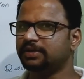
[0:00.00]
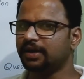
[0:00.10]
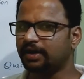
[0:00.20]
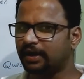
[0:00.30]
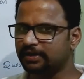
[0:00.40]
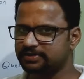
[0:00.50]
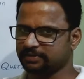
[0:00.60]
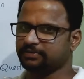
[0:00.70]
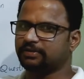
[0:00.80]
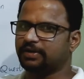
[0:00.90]
there are
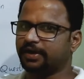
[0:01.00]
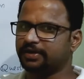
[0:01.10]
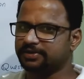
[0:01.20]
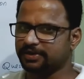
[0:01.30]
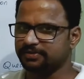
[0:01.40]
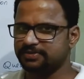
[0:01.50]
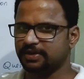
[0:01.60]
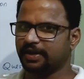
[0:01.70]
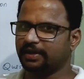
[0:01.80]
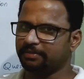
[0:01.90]
some contradictions,
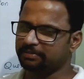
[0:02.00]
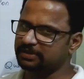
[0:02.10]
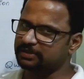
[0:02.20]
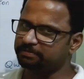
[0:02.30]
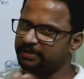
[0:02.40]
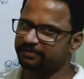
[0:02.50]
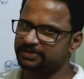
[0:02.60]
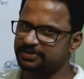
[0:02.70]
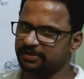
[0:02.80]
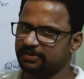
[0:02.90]
like maybe the
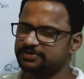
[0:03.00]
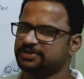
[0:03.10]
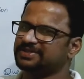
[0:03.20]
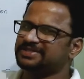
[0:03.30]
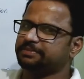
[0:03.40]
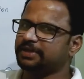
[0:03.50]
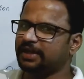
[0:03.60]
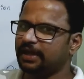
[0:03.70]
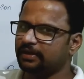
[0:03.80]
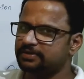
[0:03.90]
previous sentence said
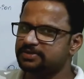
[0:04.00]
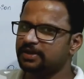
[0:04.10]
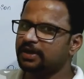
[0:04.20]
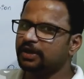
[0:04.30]
something else,